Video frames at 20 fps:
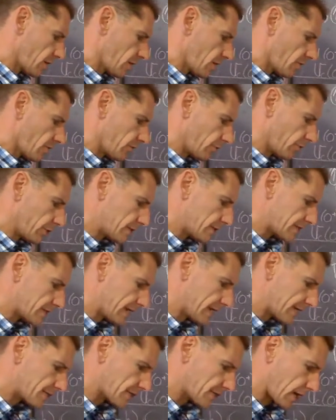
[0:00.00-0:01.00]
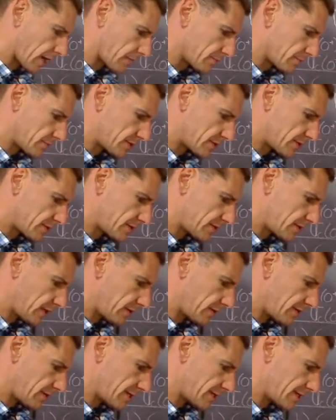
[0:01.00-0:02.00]
for this lecture I'm
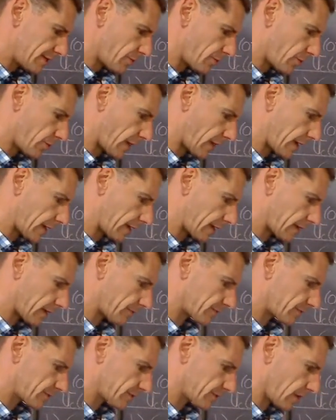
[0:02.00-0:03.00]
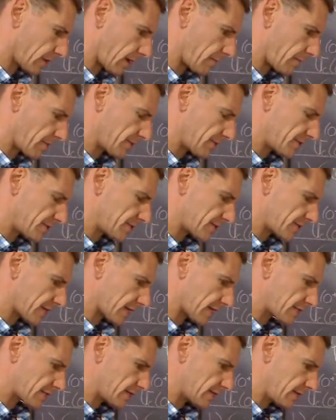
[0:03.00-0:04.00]
seriously running out of time, but this is
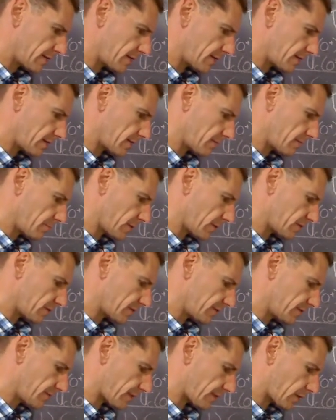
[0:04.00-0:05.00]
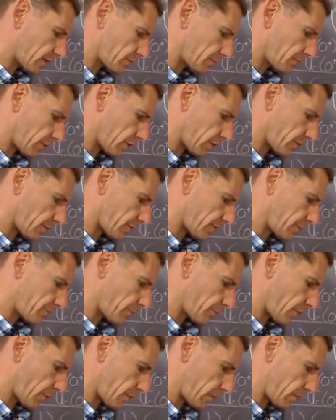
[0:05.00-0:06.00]
actually the most difficult part of the
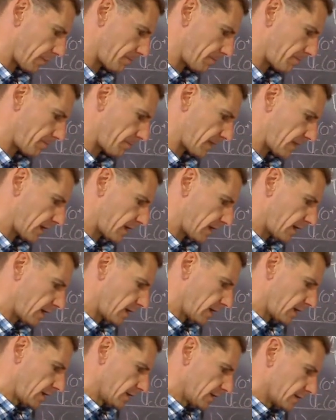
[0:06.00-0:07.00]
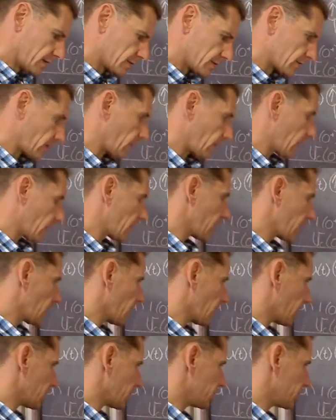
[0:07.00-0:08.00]
problem. So
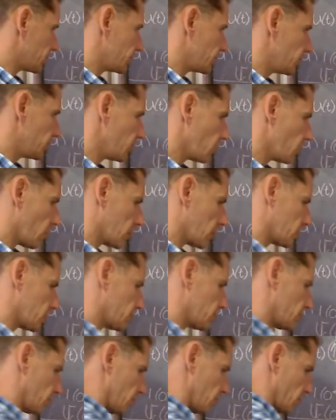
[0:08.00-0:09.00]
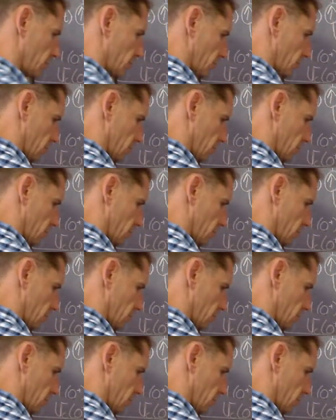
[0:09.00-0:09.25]
I do want to